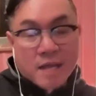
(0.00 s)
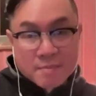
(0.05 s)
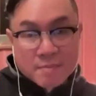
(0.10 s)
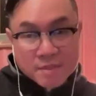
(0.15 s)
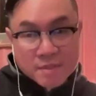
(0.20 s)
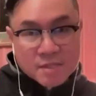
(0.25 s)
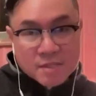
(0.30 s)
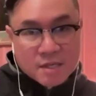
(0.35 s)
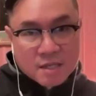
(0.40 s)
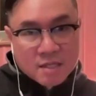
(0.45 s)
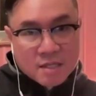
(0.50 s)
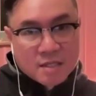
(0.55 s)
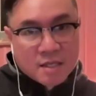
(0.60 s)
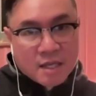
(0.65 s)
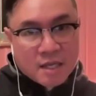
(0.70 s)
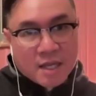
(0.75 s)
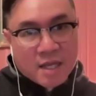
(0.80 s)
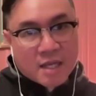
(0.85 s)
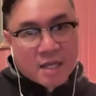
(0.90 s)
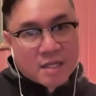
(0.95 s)

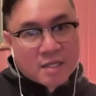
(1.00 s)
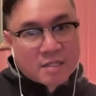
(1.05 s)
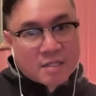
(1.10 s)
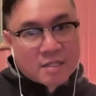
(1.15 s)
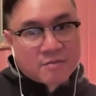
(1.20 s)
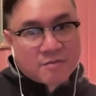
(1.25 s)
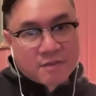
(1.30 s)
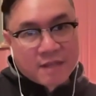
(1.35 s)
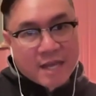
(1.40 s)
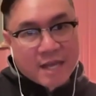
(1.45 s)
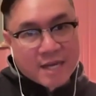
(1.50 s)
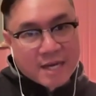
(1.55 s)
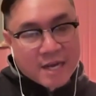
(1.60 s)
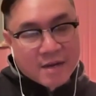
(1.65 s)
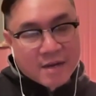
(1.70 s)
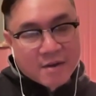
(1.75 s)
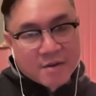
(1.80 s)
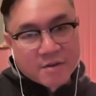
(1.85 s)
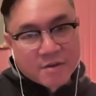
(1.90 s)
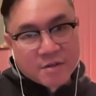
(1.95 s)
amazon and
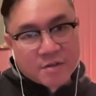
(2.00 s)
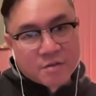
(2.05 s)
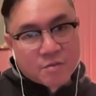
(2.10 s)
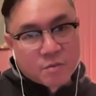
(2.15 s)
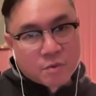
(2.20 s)
flatiron